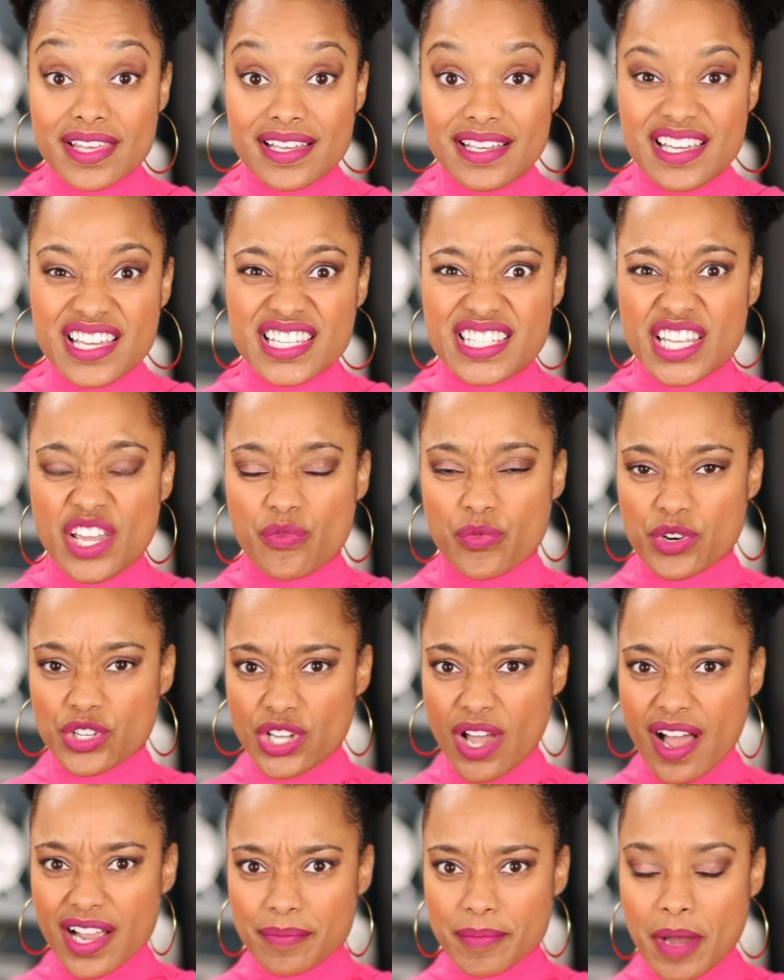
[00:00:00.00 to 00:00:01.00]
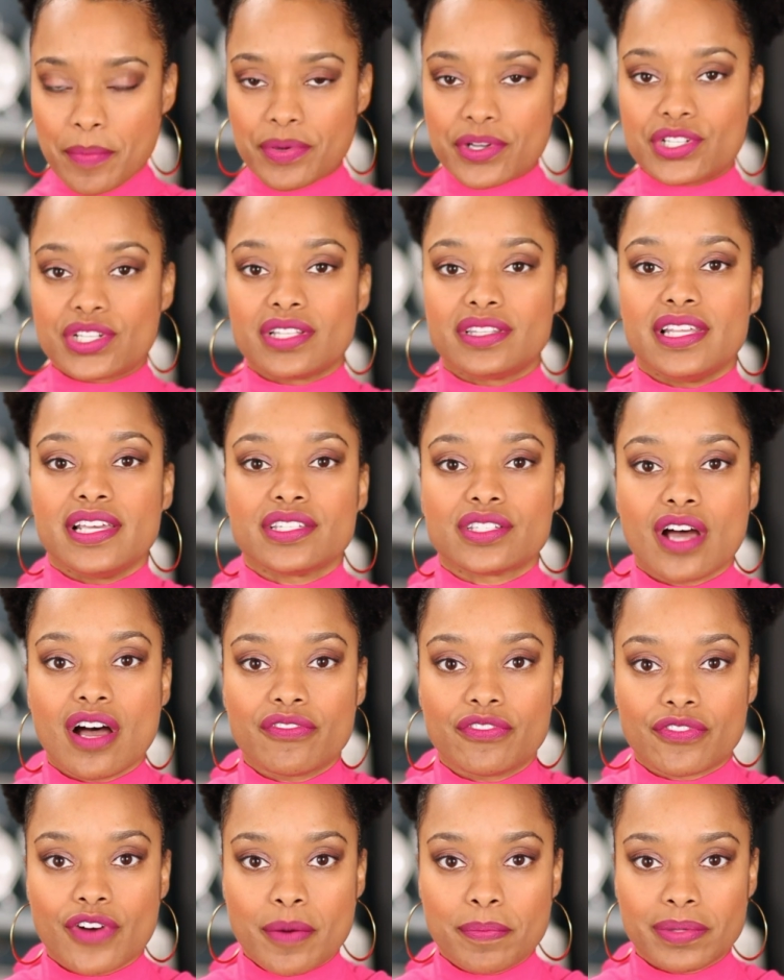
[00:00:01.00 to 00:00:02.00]
thing is, if we're talking about pushing things
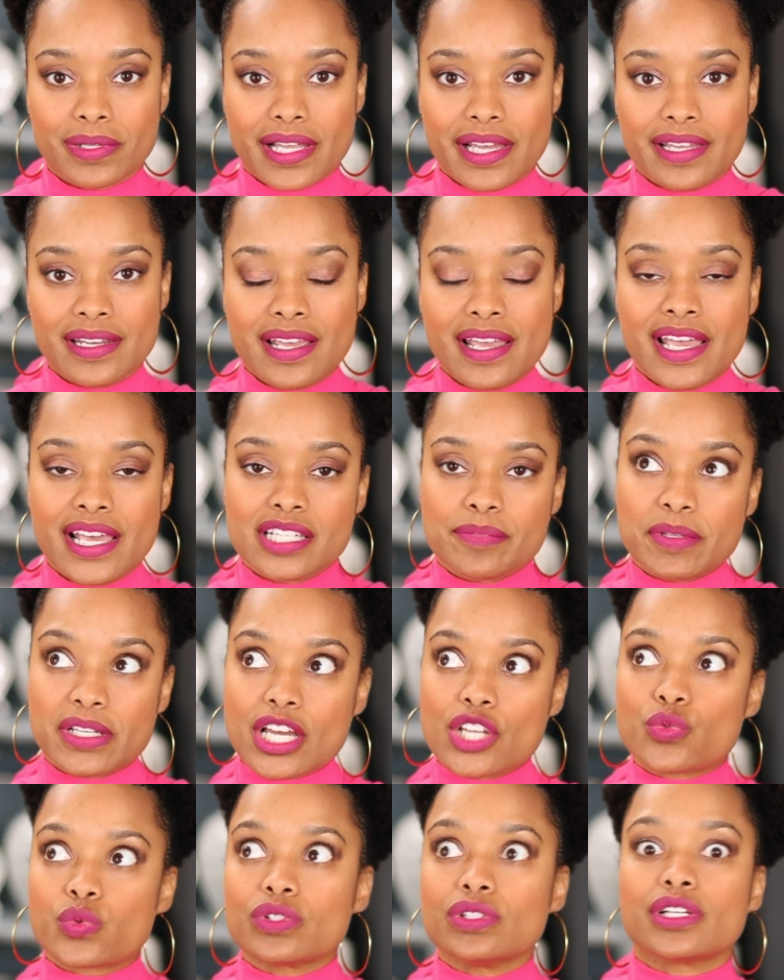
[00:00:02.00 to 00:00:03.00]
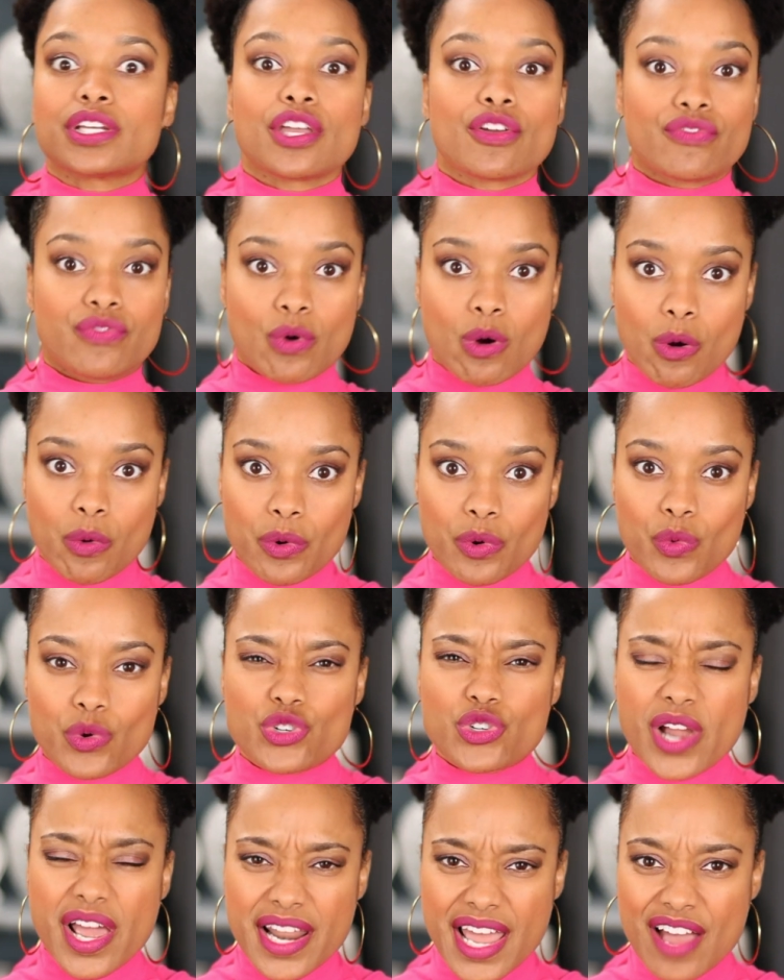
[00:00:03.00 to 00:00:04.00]
off of our plate, it's because we're looking forward.
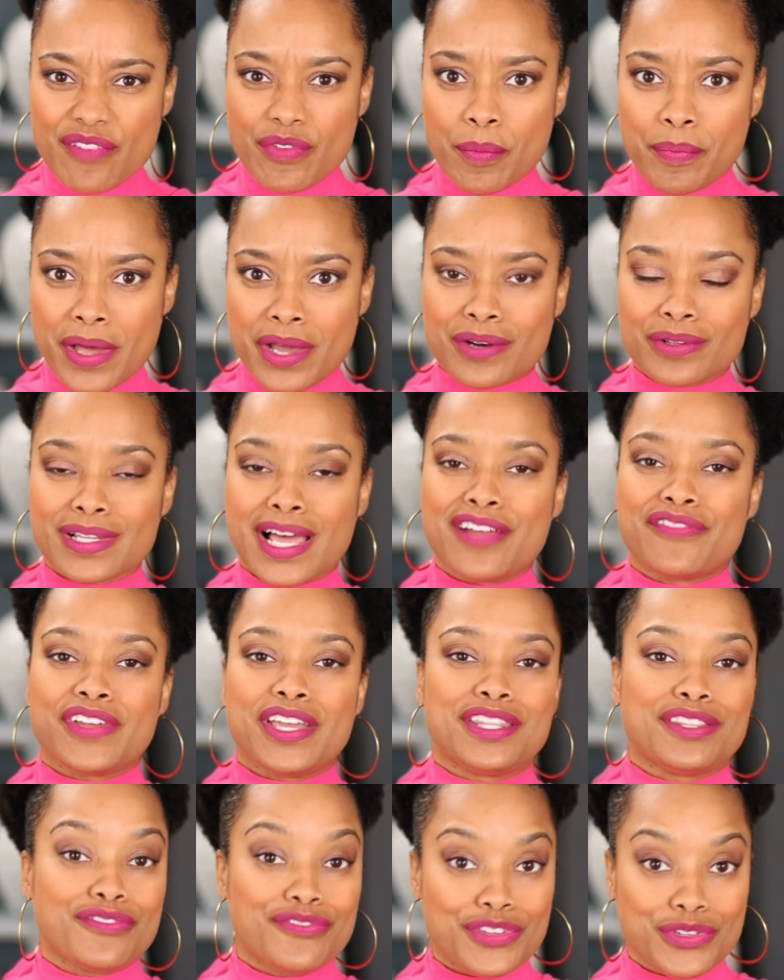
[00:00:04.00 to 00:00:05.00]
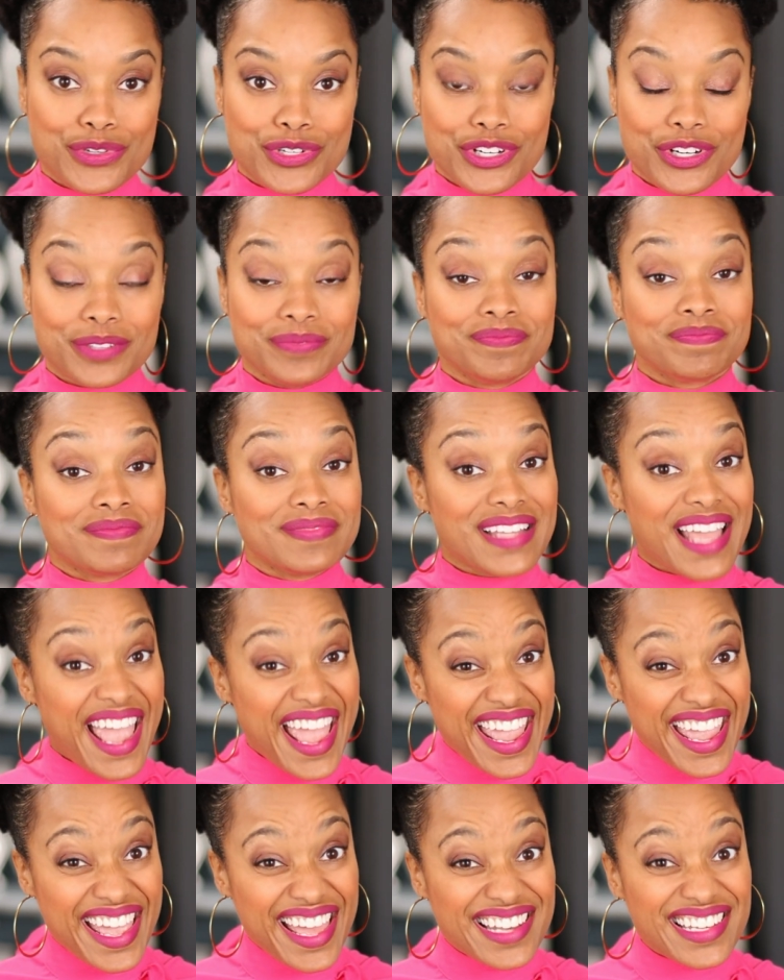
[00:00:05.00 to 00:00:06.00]
We're trying to have a better life in the future.
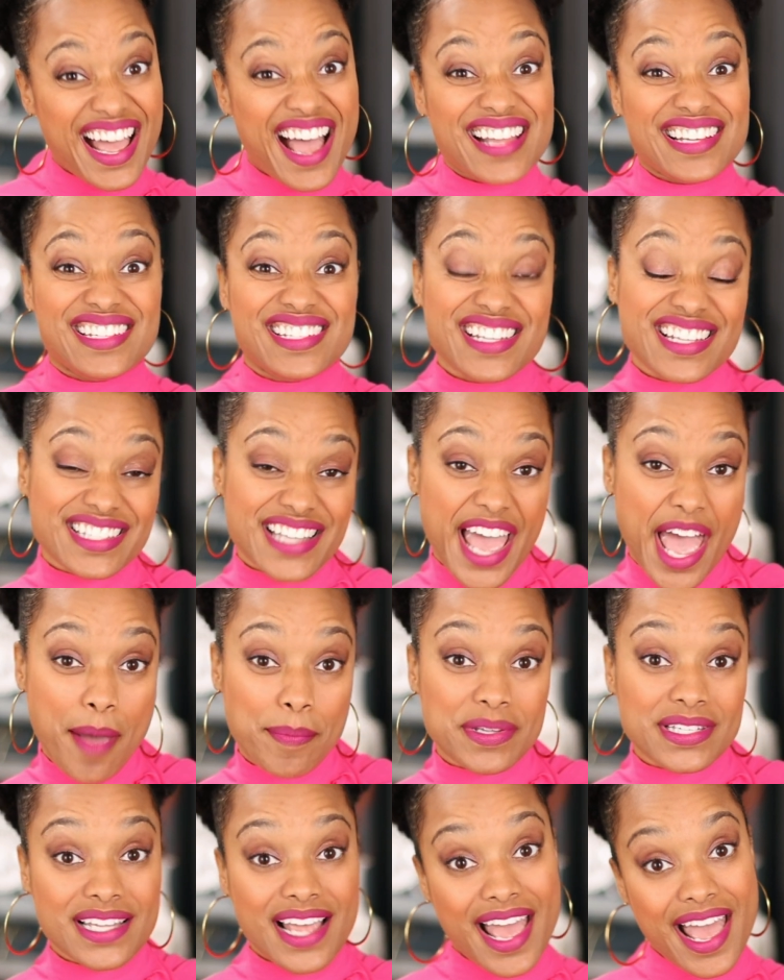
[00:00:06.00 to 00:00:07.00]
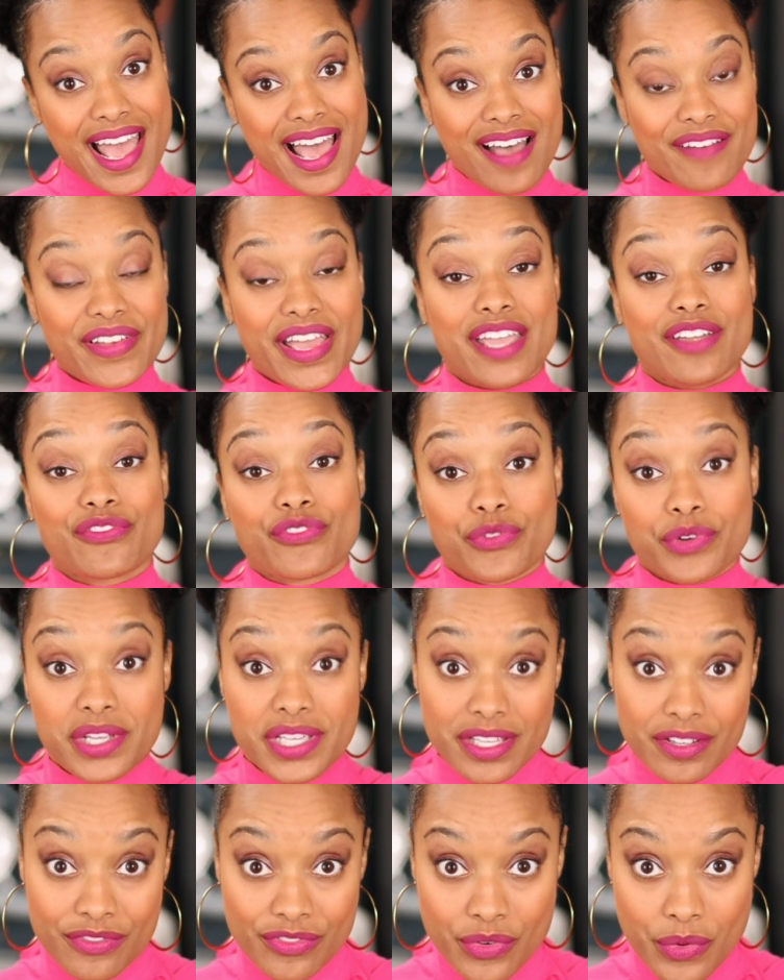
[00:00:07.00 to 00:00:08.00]
And I just happen to have a free
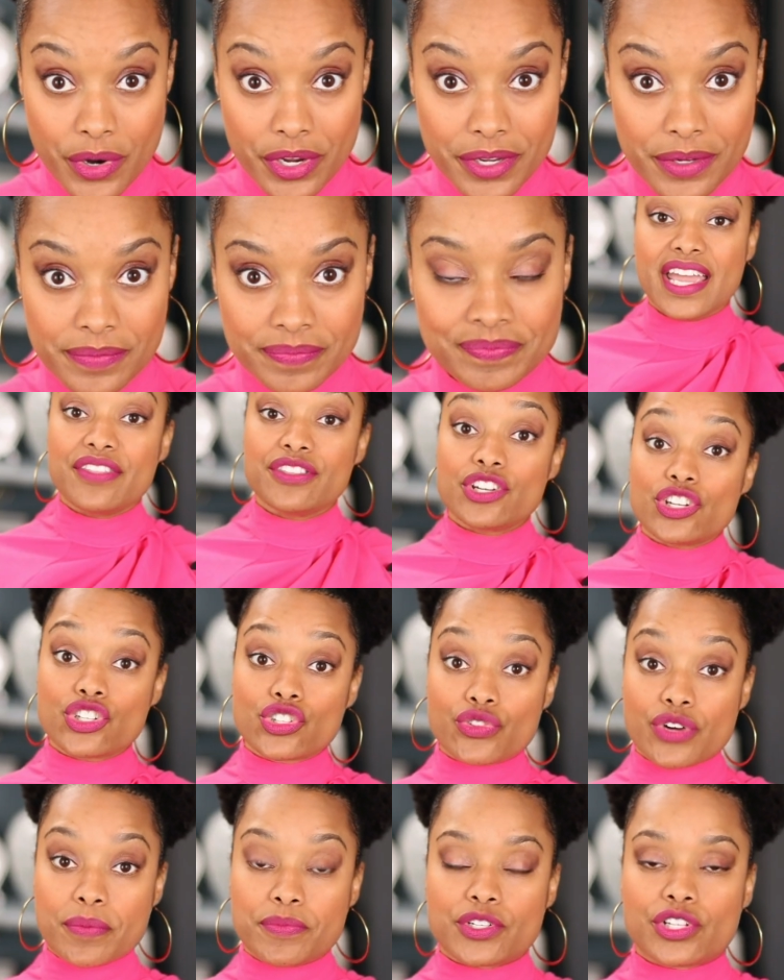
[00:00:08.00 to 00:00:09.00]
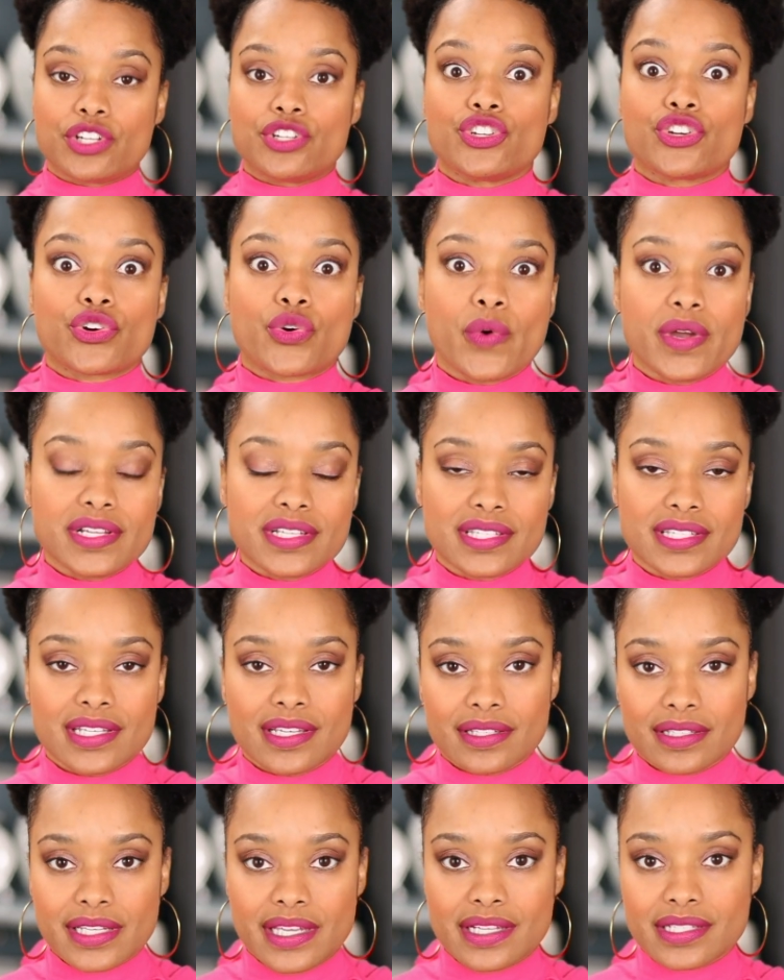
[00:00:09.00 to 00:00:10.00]
gift for you. In the description, you're going to
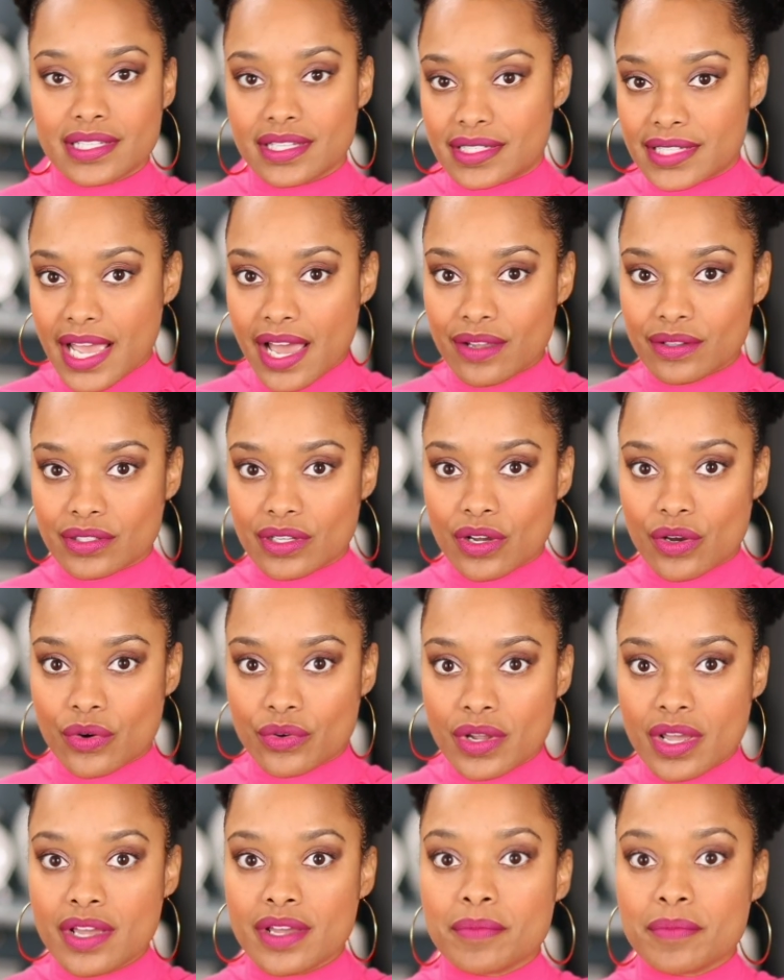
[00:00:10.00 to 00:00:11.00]
see a link to download